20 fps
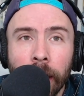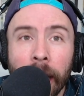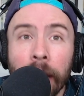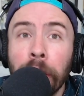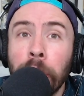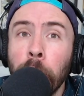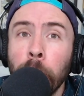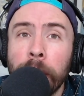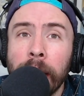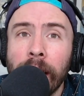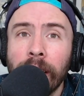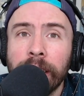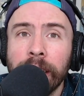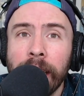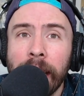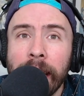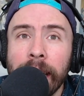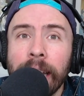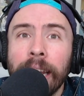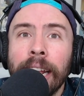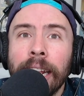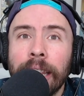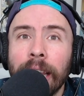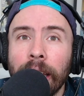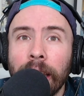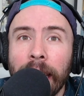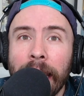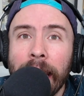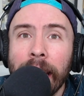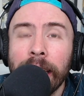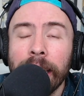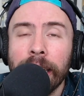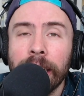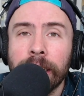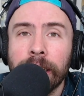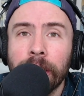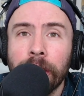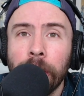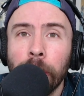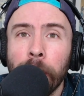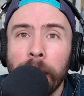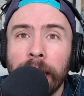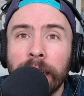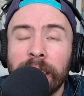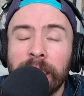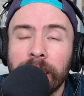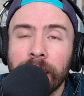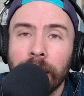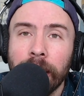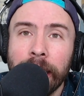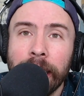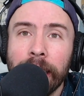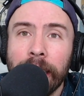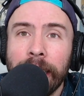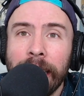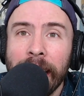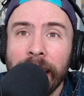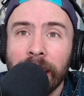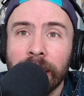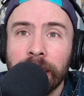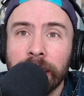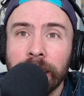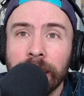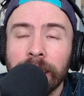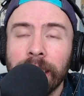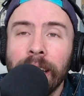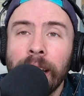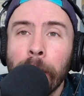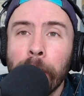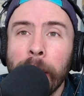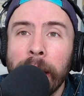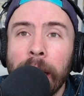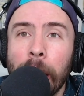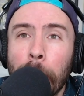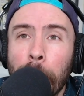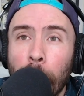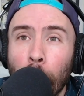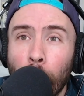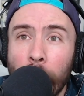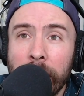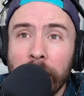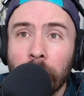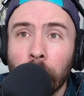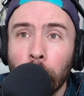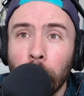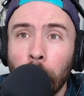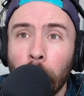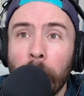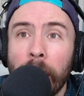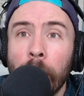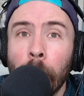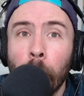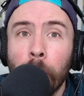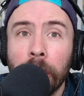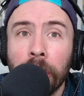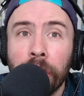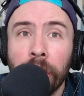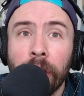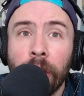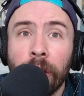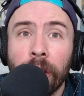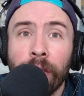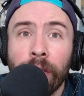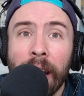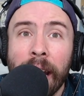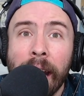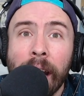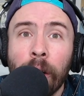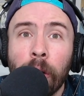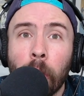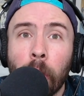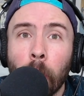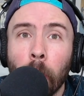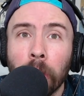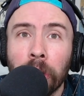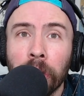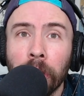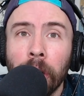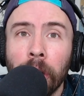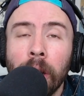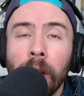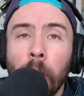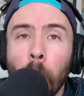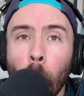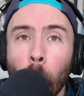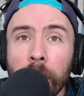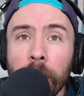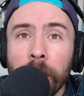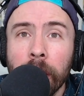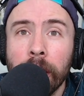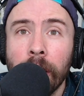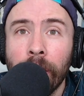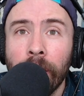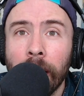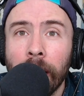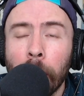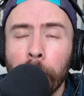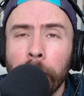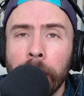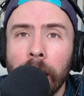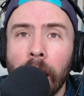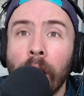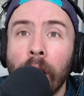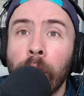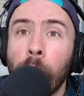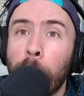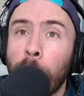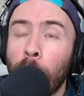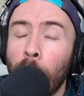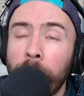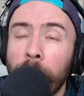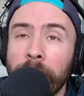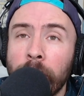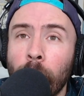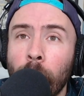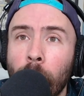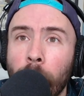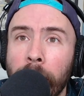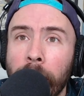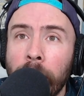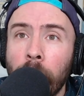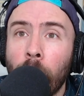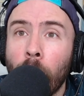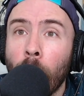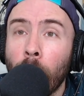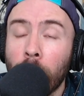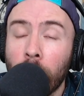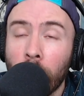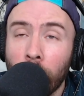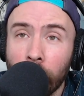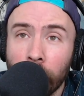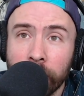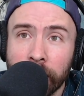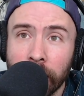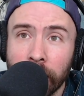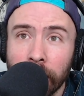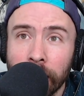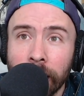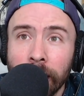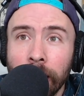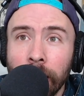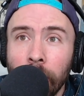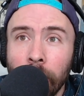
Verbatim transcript: In 2008, the Land Institute in Salina, Kansas made a breakthrough in regenerative agriculture with the development of a perennial grain called Kernza.